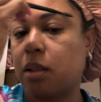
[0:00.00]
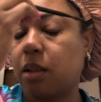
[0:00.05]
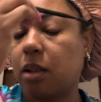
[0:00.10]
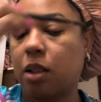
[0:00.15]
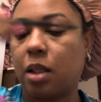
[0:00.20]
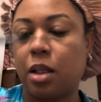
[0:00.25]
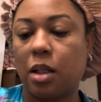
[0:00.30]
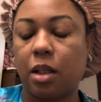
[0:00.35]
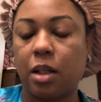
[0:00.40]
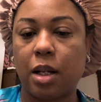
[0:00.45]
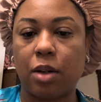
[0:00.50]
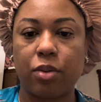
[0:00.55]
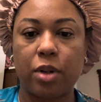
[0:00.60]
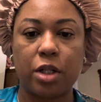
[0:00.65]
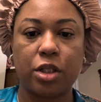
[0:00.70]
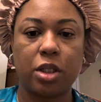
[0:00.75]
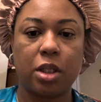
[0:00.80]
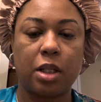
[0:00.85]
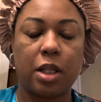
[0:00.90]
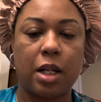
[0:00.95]
in the
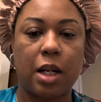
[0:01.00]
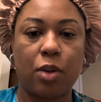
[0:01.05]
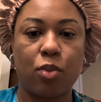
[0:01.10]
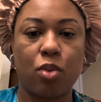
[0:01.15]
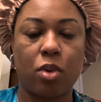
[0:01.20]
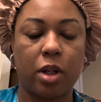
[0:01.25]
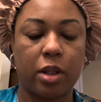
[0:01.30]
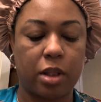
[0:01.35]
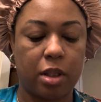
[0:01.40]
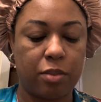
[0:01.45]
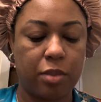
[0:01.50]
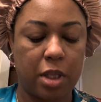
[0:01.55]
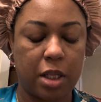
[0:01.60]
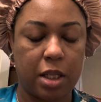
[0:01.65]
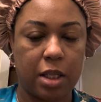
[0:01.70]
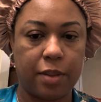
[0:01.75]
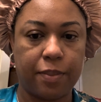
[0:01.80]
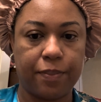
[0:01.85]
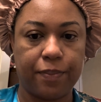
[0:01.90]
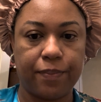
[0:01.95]
direction that I want them
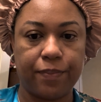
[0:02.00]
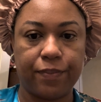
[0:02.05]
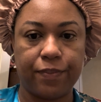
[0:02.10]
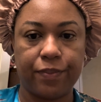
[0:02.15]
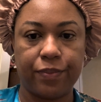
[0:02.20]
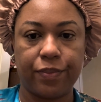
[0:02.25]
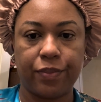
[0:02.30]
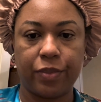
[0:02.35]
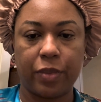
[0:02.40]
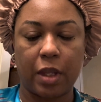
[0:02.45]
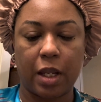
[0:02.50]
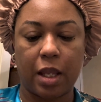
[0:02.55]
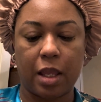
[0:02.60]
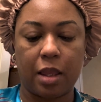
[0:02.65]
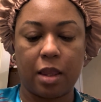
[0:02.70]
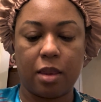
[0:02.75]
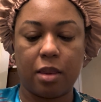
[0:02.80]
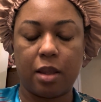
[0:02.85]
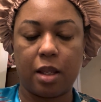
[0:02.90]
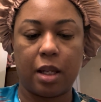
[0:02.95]
in.
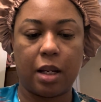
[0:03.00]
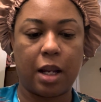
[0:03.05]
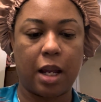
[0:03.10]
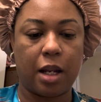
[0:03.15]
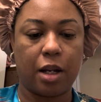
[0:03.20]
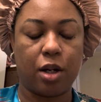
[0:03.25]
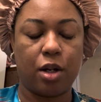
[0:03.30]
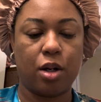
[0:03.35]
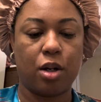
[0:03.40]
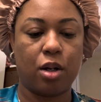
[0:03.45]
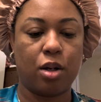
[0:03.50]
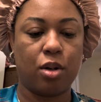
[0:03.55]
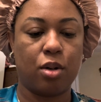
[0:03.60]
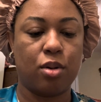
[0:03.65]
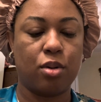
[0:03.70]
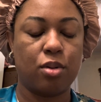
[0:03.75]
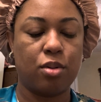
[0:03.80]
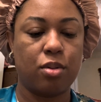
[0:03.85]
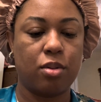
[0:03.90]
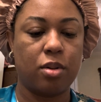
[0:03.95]
Then I
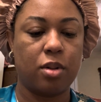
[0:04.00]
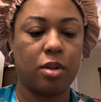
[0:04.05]
go